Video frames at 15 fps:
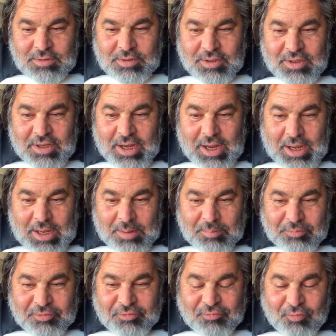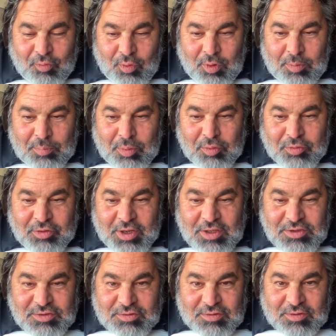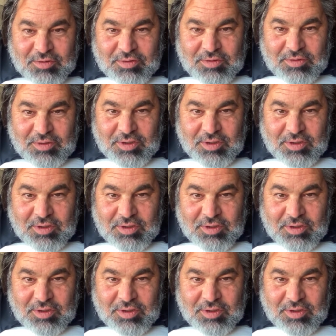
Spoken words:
names for potential